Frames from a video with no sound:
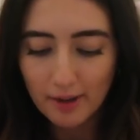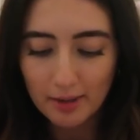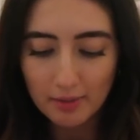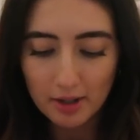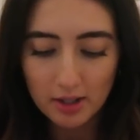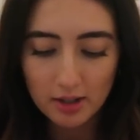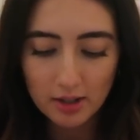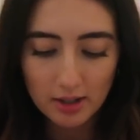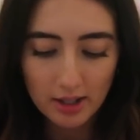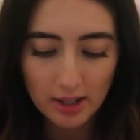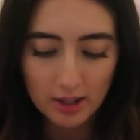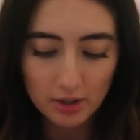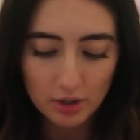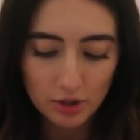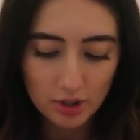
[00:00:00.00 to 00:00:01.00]
but I'm gonna
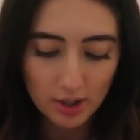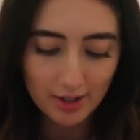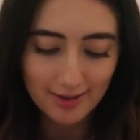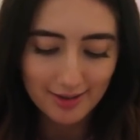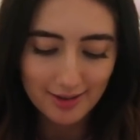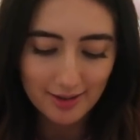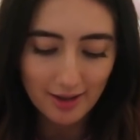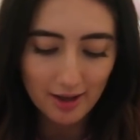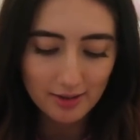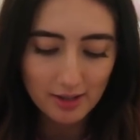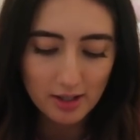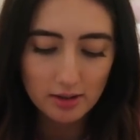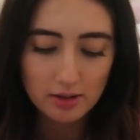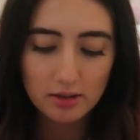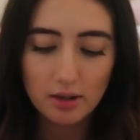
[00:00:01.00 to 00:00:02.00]
get a chicken
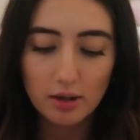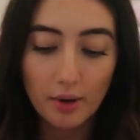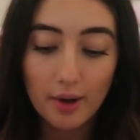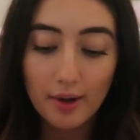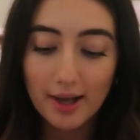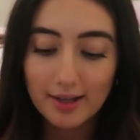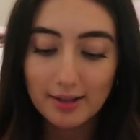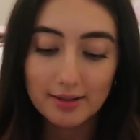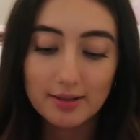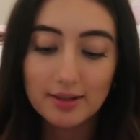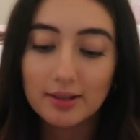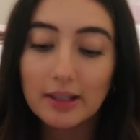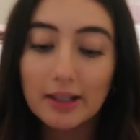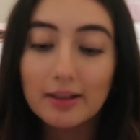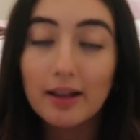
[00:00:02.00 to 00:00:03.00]
satay skewer and
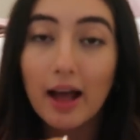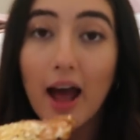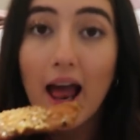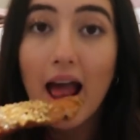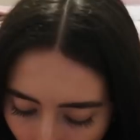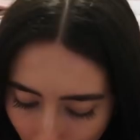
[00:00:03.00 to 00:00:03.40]
eat that.